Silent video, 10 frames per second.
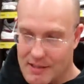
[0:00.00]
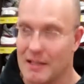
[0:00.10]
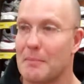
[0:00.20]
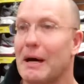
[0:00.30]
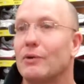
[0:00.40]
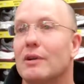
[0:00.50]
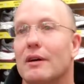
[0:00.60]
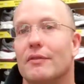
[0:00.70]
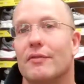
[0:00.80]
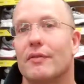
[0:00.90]
the amount
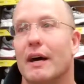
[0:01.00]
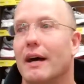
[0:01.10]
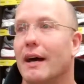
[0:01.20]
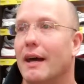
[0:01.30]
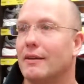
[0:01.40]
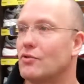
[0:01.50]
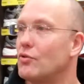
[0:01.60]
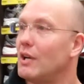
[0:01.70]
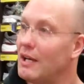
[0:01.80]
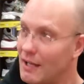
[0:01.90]
of
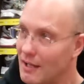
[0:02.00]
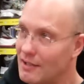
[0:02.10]
training